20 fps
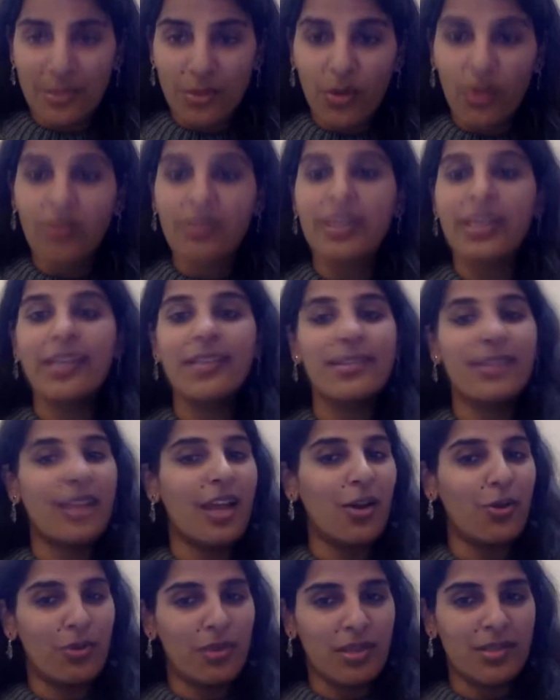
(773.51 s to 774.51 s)
all things
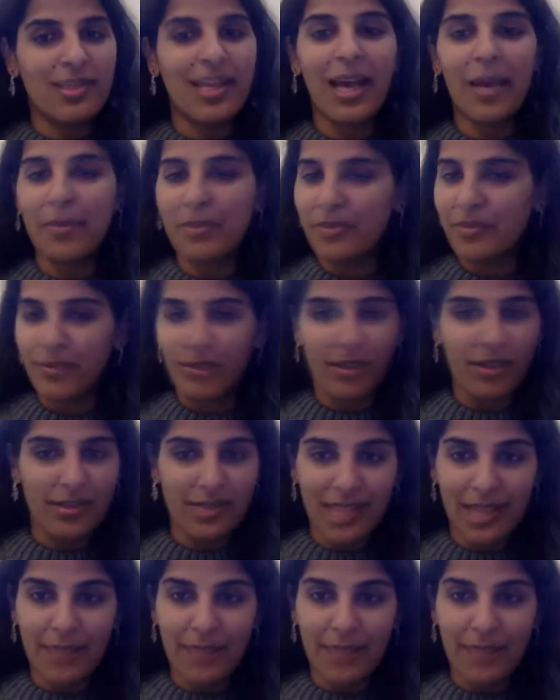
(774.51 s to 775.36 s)
around us happen for us.